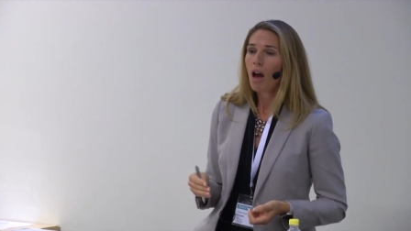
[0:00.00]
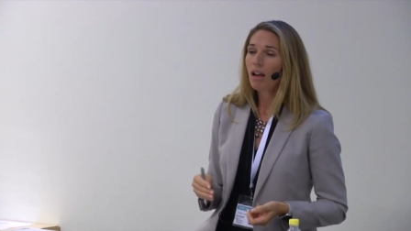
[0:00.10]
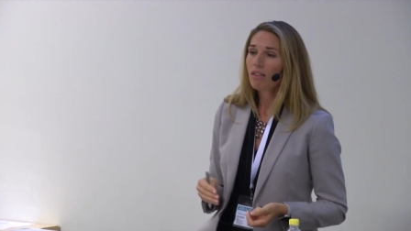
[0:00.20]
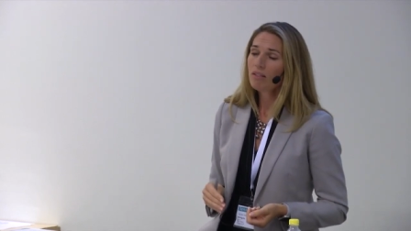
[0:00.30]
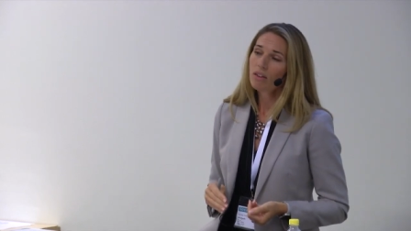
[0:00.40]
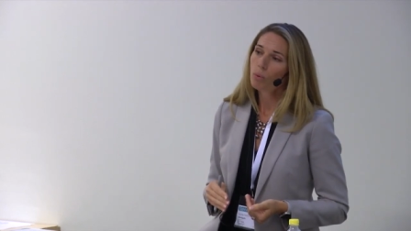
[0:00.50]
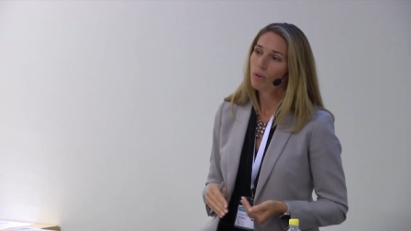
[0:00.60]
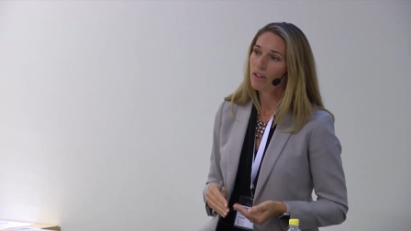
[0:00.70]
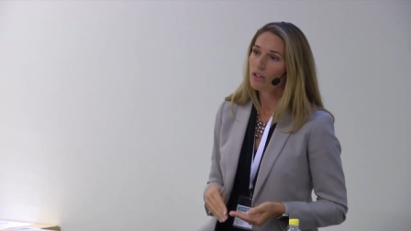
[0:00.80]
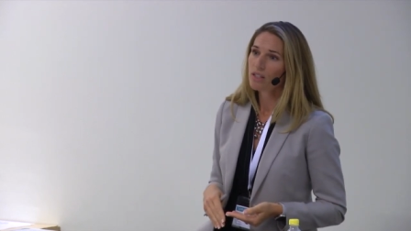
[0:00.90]
i think they
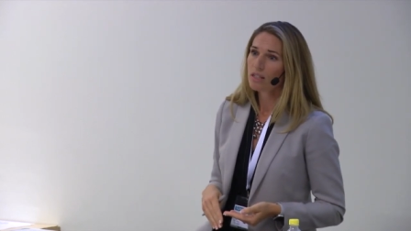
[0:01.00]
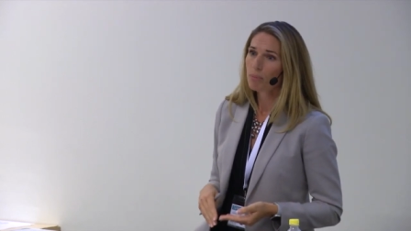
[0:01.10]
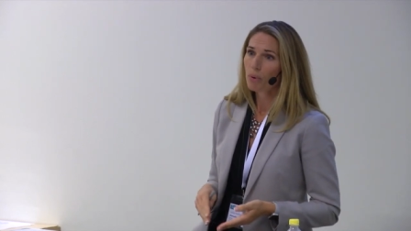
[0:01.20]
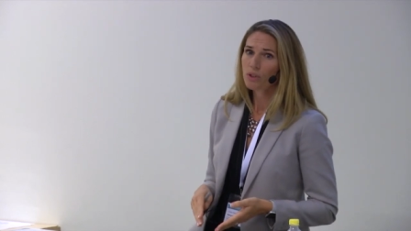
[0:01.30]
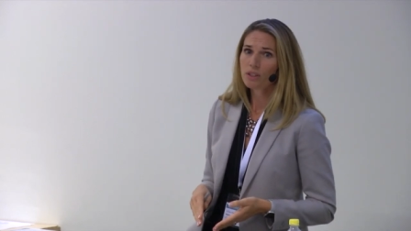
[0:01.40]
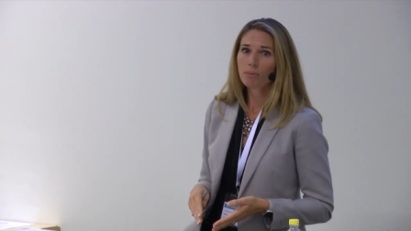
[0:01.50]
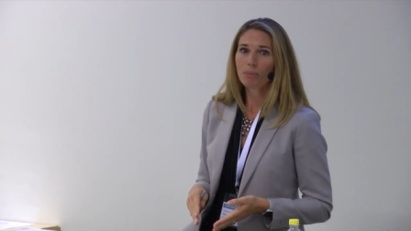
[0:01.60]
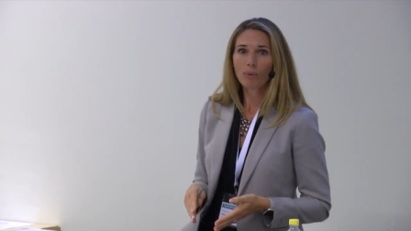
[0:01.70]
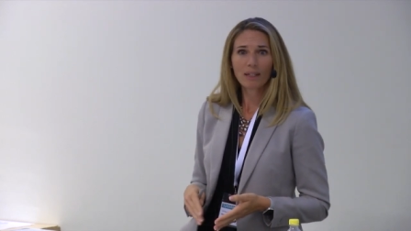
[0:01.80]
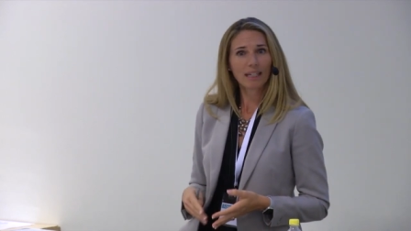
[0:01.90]
were very disappointed
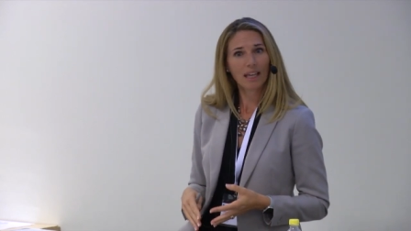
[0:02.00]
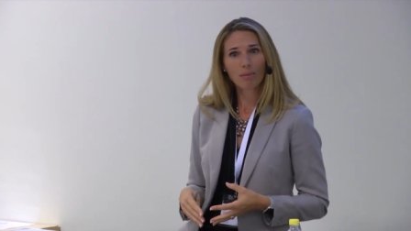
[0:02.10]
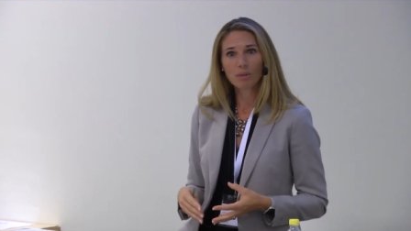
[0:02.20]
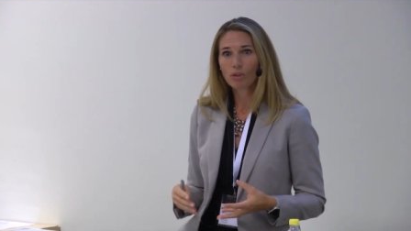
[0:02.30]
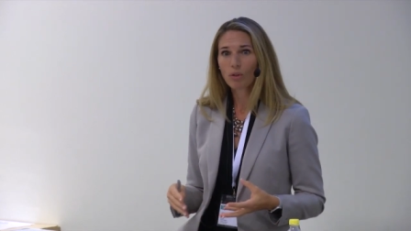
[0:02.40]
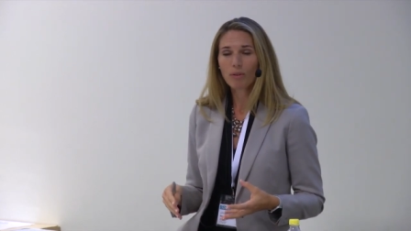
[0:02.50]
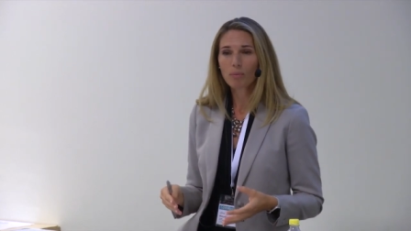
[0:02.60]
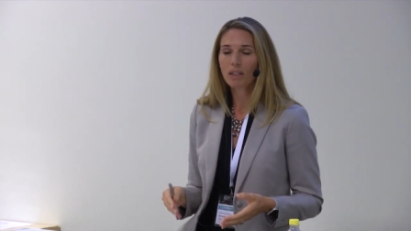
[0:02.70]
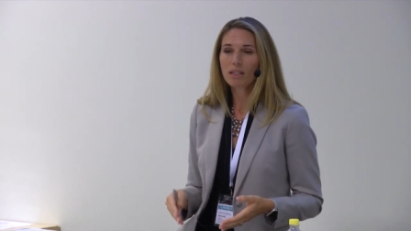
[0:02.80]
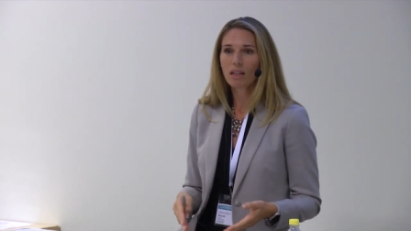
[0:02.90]
when i came and told them
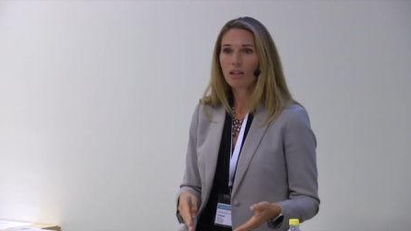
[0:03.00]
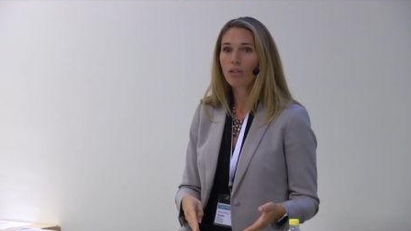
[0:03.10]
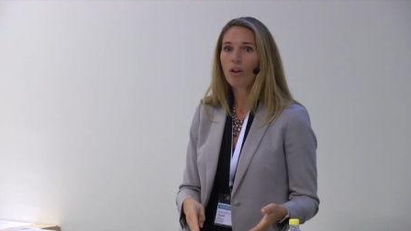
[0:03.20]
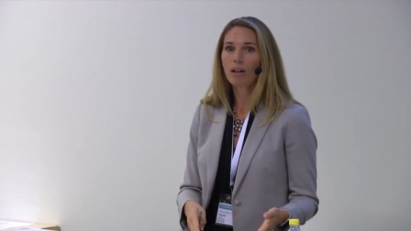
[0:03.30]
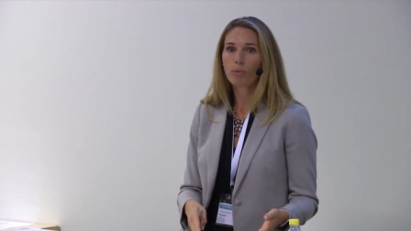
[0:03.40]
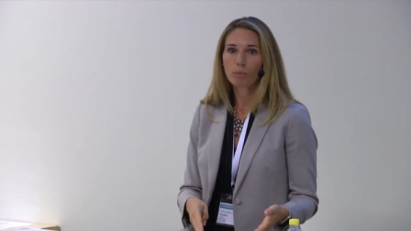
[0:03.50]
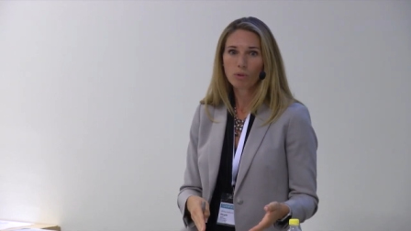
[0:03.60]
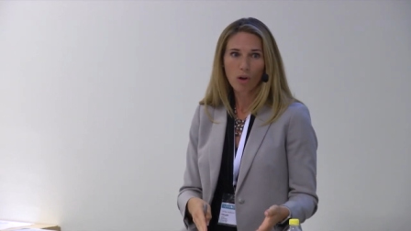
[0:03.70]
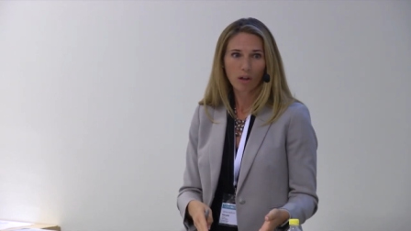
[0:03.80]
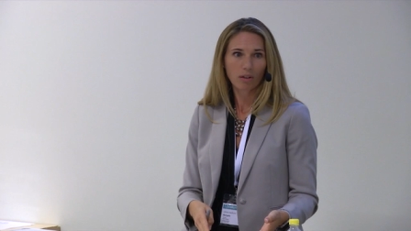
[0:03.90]
because they thought i would
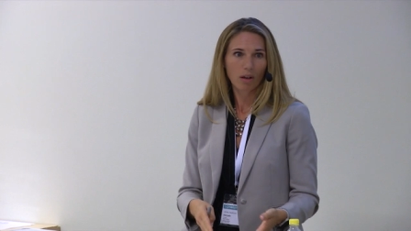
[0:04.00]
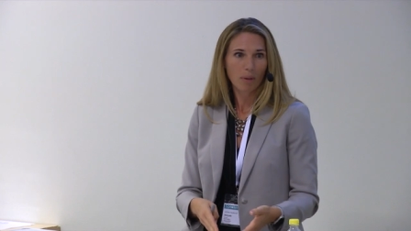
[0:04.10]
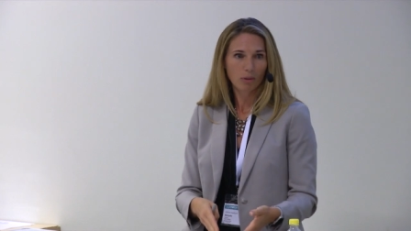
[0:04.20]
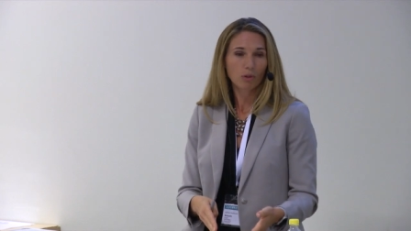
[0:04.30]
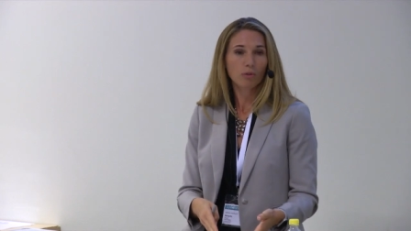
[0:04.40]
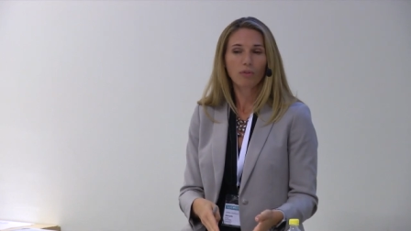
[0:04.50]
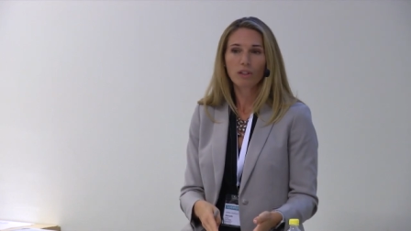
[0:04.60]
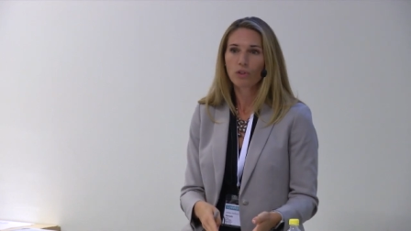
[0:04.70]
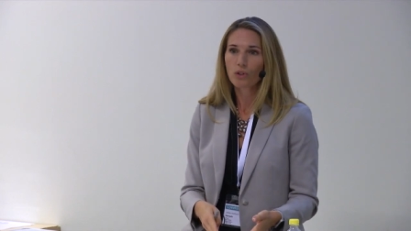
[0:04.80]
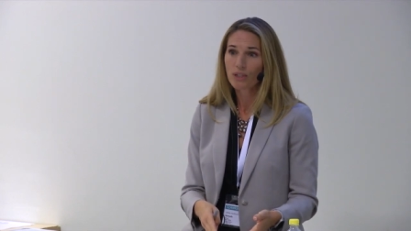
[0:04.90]
talk about new
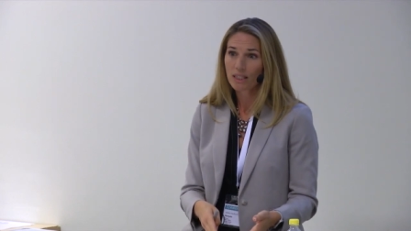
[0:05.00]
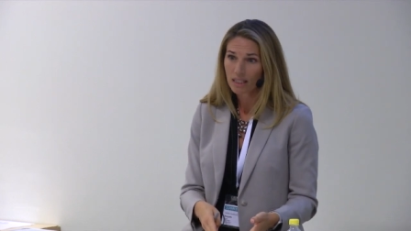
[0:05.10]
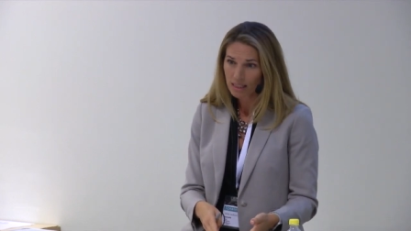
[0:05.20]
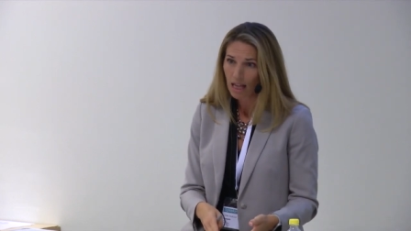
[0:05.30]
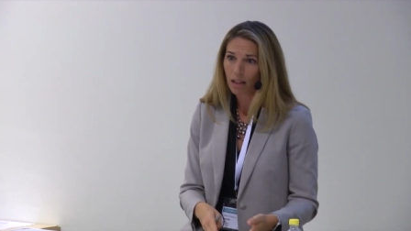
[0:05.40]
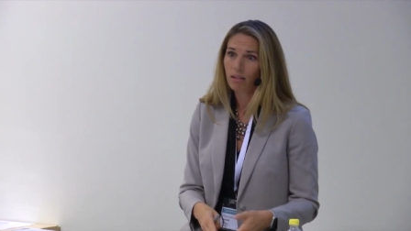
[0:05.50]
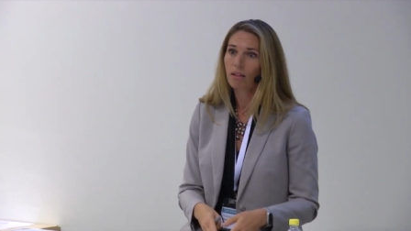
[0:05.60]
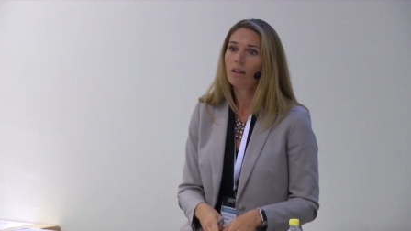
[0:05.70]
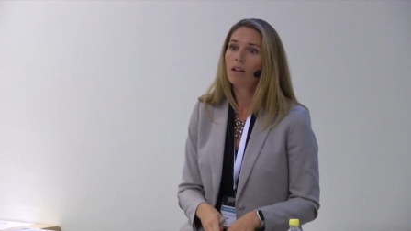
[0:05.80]
features in excel